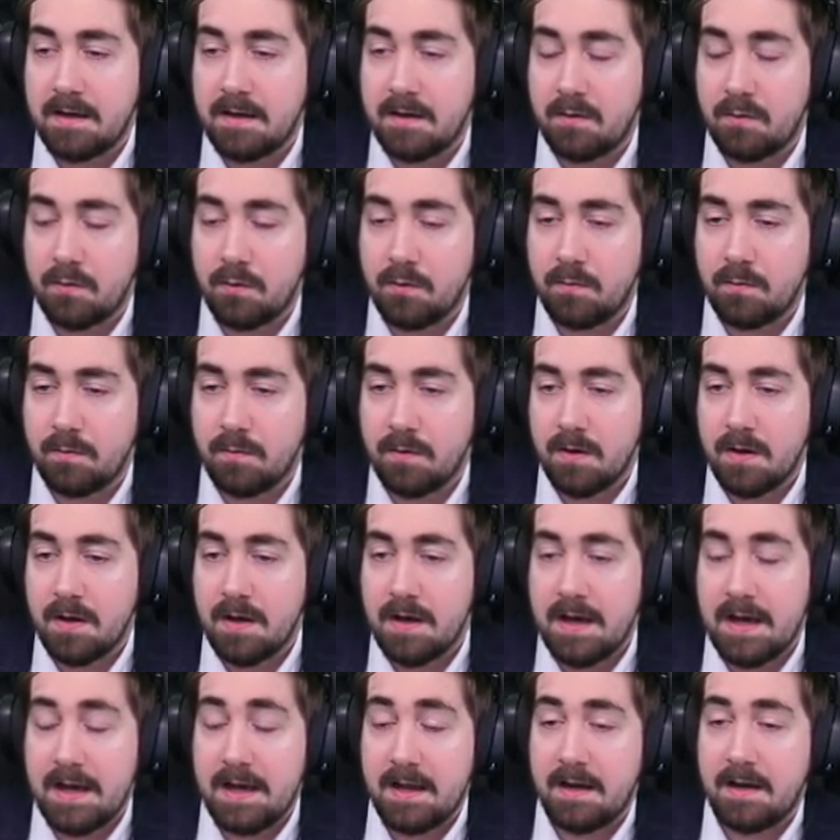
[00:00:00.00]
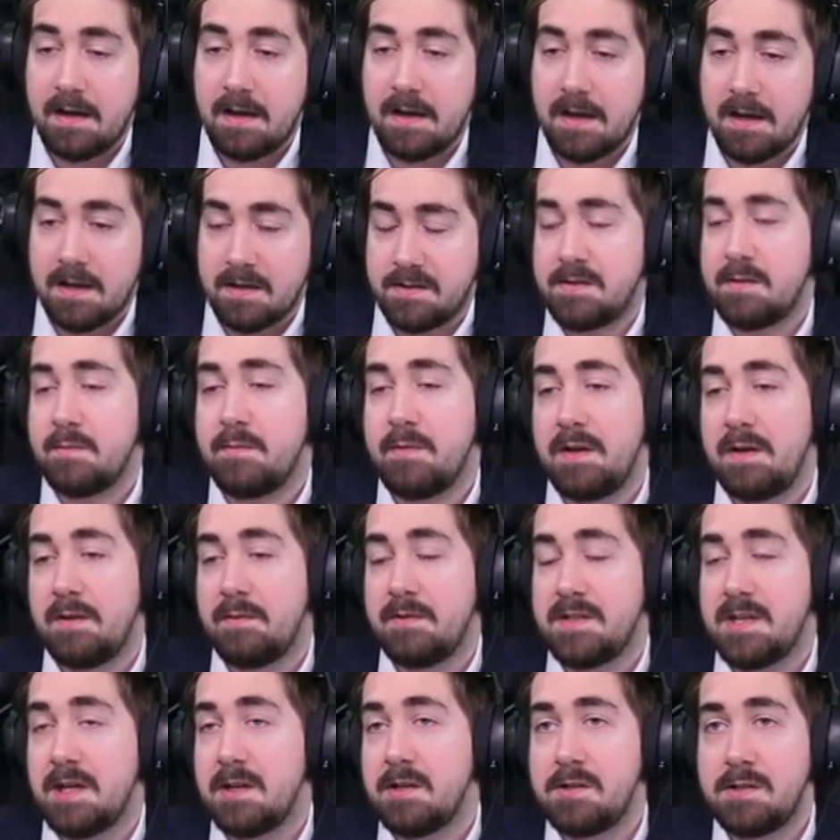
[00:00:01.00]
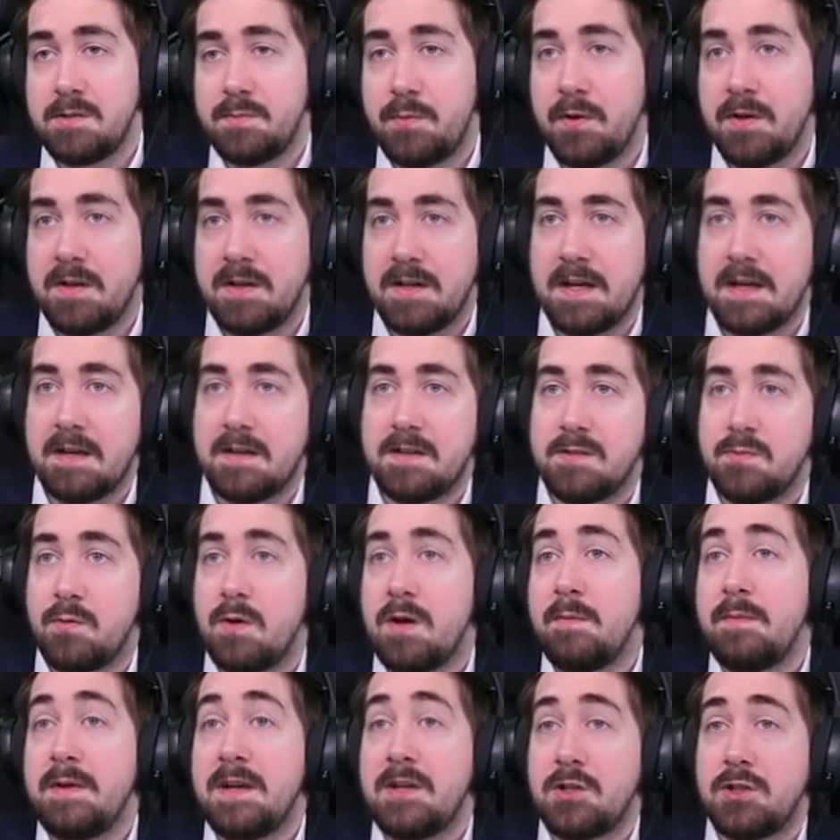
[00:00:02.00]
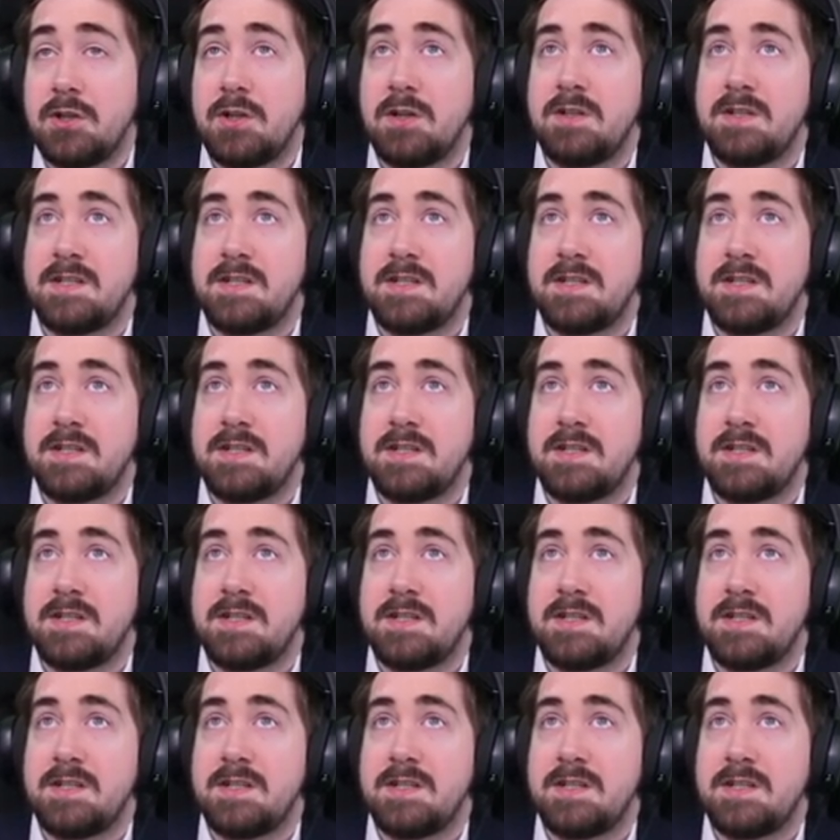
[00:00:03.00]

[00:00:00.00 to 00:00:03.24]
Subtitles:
group. And somebody in chat just pointed out as well, make sure you're